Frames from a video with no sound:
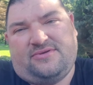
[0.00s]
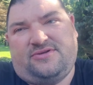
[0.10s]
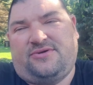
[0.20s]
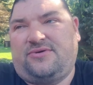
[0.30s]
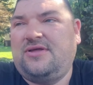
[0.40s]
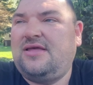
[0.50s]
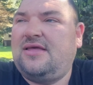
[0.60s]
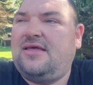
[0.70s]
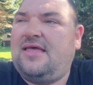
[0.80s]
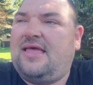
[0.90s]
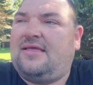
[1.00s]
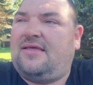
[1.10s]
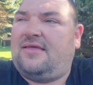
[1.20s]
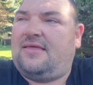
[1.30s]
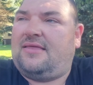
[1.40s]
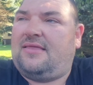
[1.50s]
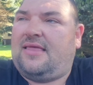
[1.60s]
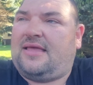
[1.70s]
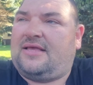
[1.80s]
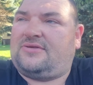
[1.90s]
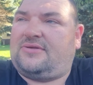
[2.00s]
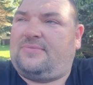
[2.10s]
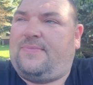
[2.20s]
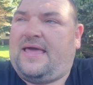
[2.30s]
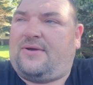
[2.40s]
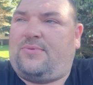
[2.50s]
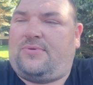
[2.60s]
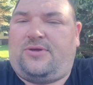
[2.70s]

So I guess back